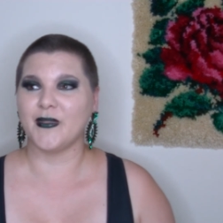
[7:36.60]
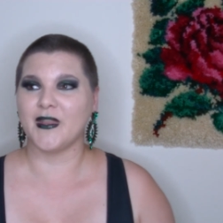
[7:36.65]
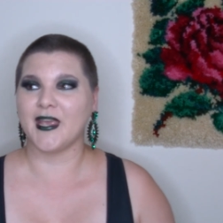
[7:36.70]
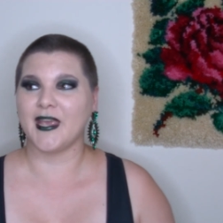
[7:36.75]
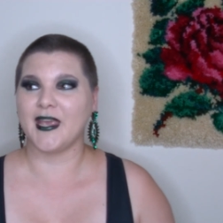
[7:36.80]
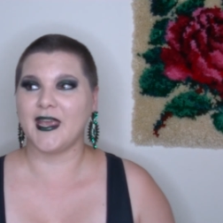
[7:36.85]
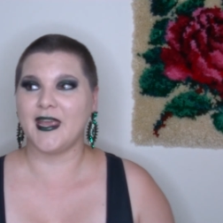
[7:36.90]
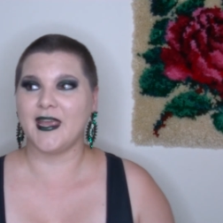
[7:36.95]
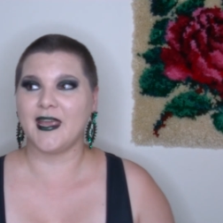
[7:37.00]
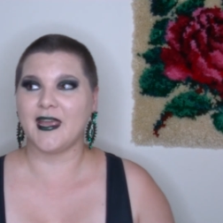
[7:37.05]

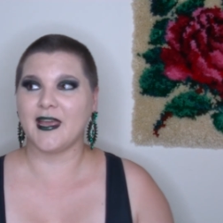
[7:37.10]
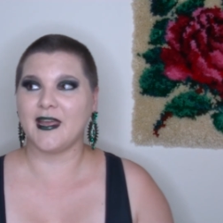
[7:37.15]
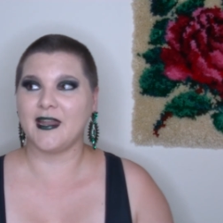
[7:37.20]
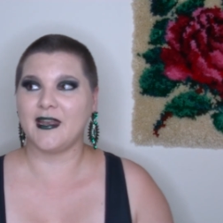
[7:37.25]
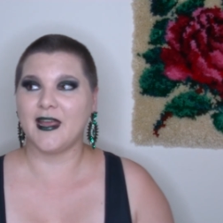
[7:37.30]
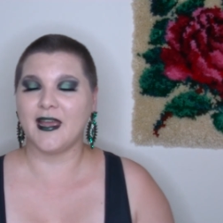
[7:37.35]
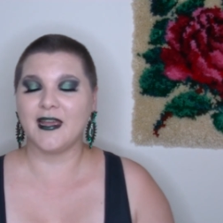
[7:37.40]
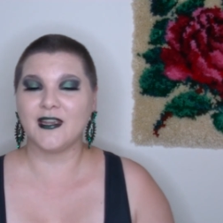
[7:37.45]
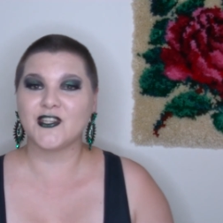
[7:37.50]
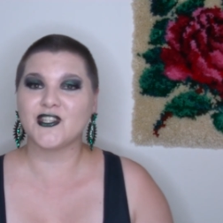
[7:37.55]
he had
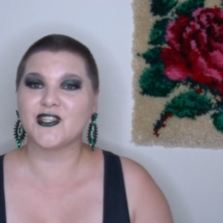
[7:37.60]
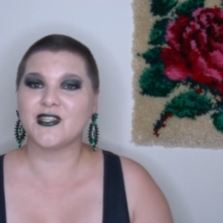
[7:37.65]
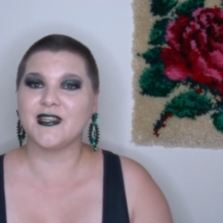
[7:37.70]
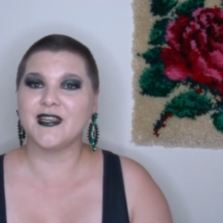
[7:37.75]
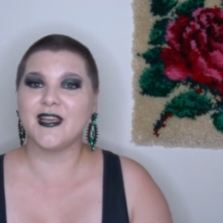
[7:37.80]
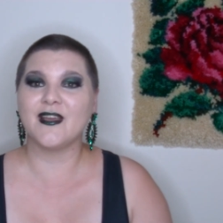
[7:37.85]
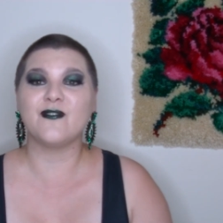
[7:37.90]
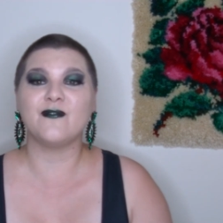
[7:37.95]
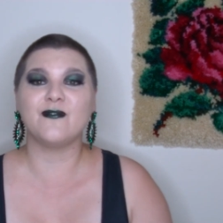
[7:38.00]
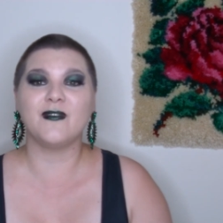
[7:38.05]

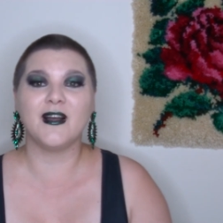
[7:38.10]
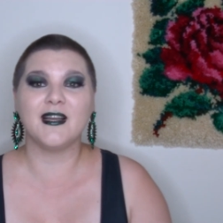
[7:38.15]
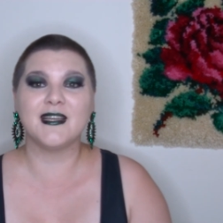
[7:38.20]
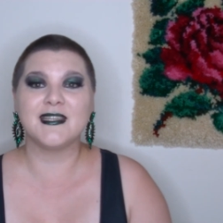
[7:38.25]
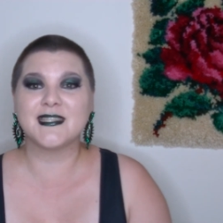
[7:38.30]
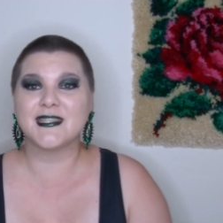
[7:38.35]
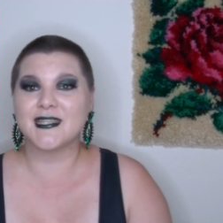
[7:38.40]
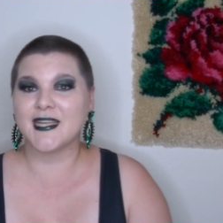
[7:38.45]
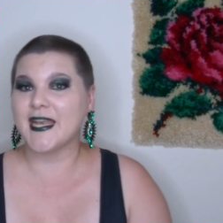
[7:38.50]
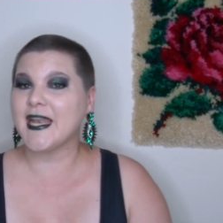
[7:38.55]
actually
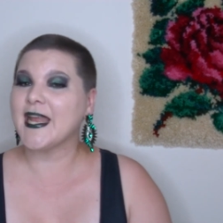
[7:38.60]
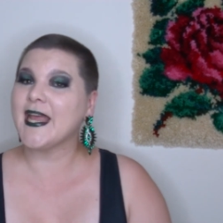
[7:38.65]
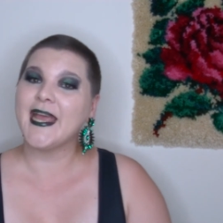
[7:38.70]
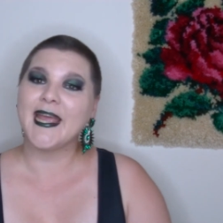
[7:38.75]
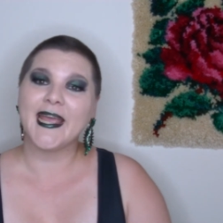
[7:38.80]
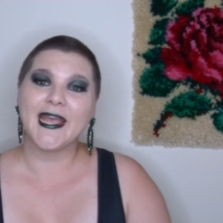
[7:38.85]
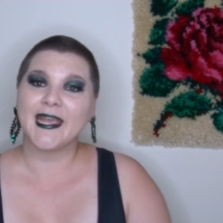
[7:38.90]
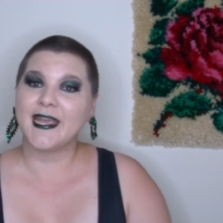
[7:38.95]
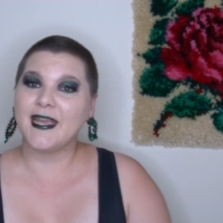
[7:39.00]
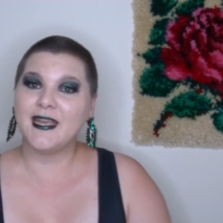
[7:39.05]
advised that
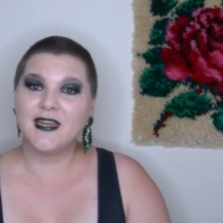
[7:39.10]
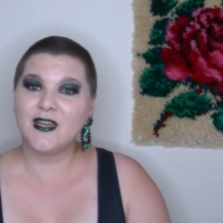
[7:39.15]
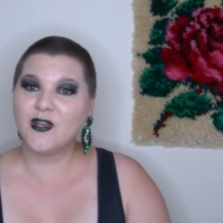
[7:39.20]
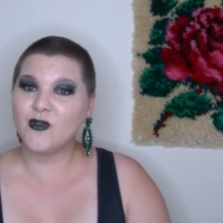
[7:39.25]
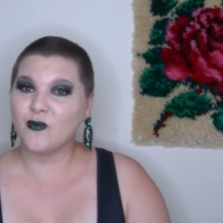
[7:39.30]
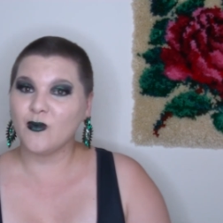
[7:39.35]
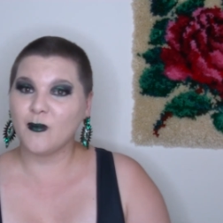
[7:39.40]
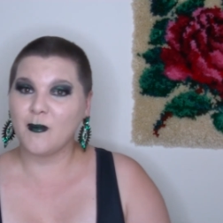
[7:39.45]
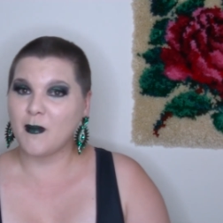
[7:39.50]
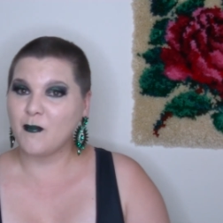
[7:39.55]
he didn't
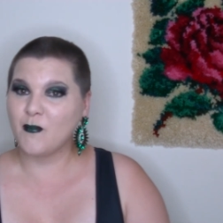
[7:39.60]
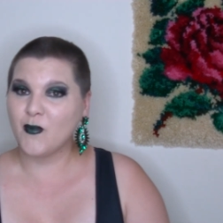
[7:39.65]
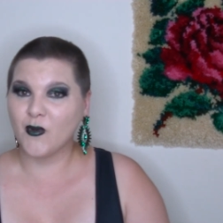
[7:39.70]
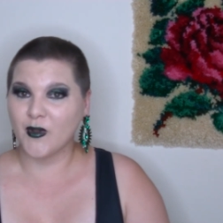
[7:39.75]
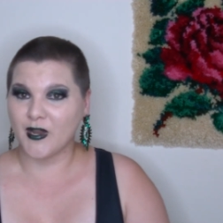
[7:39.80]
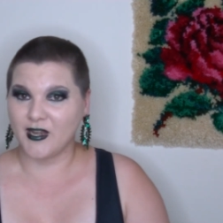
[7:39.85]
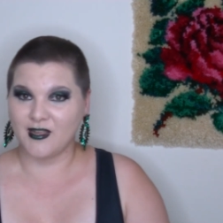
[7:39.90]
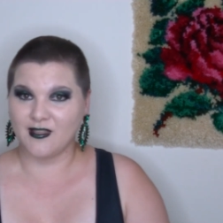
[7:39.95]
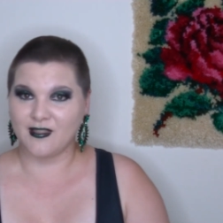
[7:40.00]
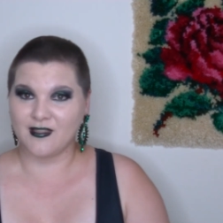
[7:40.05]
remember
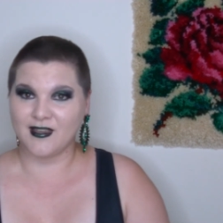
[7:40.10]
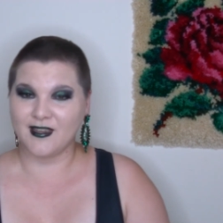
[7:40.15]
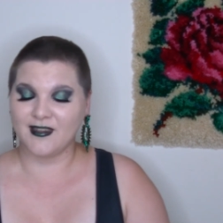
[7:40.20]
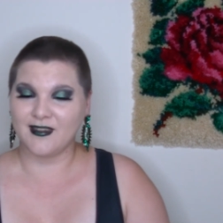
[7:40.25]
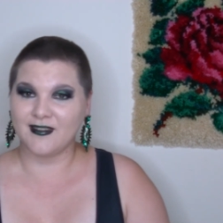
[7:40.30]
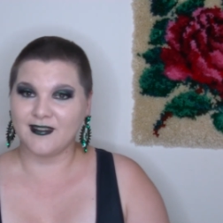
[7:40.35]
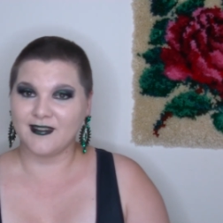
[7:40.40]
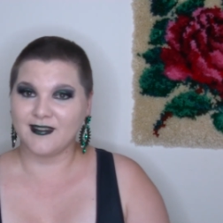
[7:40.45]
anything.